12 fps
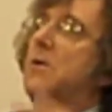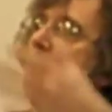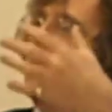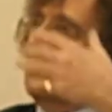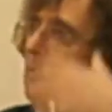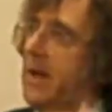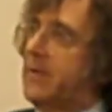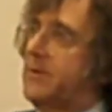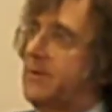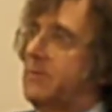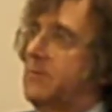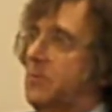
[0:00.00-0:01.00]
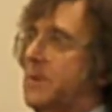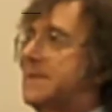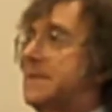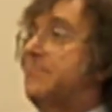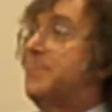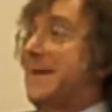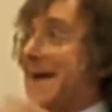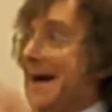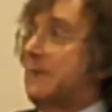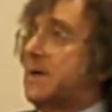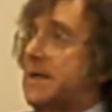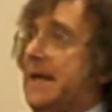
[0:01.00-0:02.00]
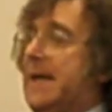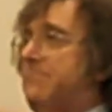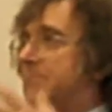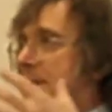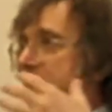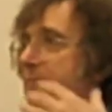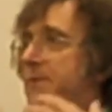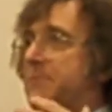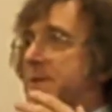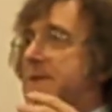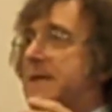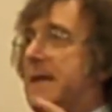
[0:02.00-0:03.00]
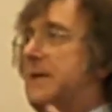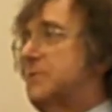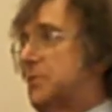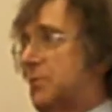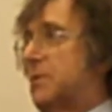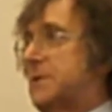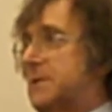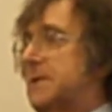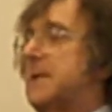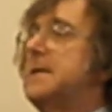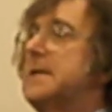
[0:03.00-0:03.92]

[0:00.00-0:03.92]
or whether we simply allocate money from the town towards it.